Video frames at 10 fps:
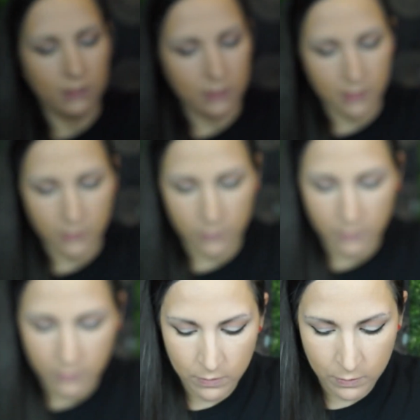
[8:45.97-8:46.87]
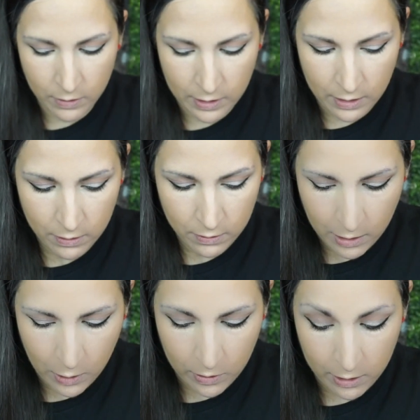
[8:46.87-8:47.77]
So we'll see
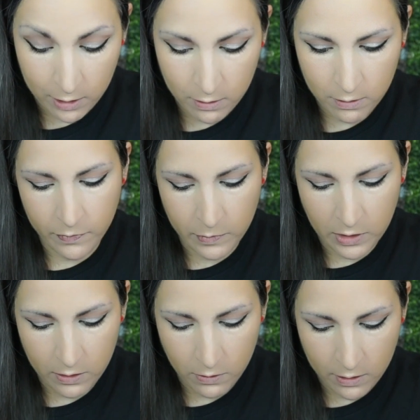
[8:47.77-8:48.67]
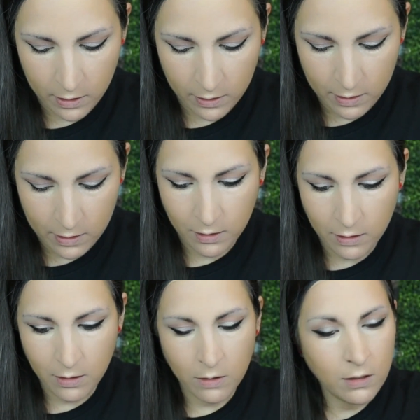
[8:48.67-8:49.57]
how I like it. I'm just using a
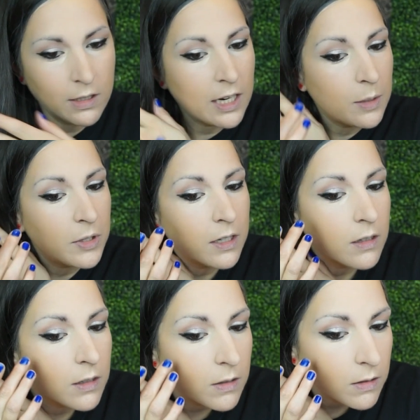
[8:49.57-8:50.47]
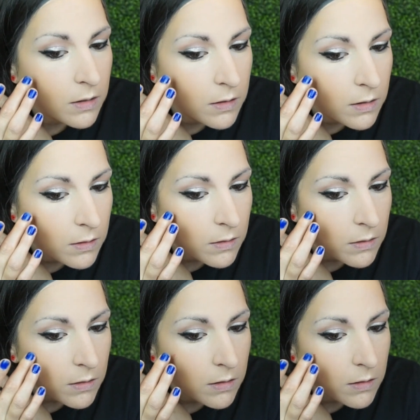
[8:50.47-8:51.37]
little tiny bit
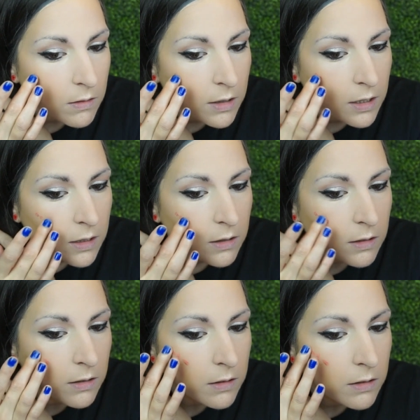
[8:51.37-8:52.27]
right here.